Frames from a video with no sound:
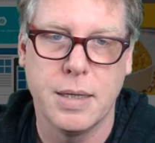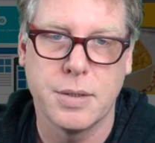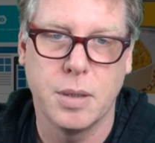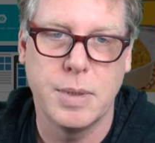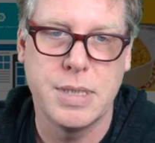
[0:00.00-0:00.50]

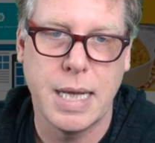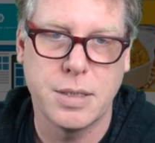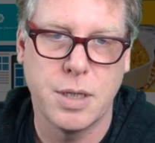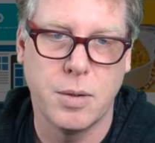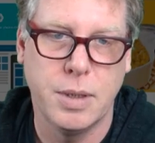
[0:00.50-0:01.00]
It's going to be
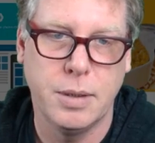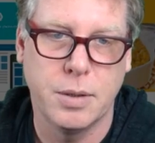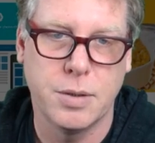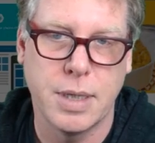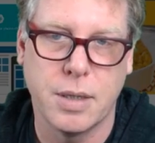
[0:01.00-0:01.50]
text only
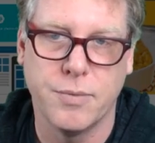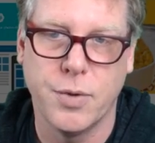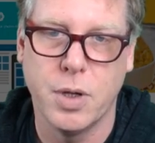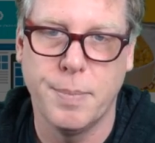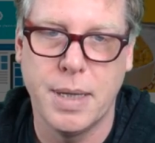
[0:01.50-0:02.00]
because they
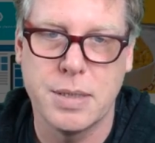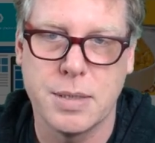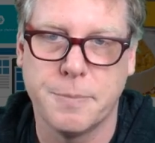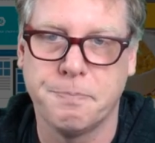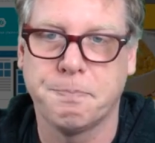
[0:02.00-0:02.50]
convert
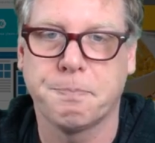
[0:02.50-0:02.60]
best.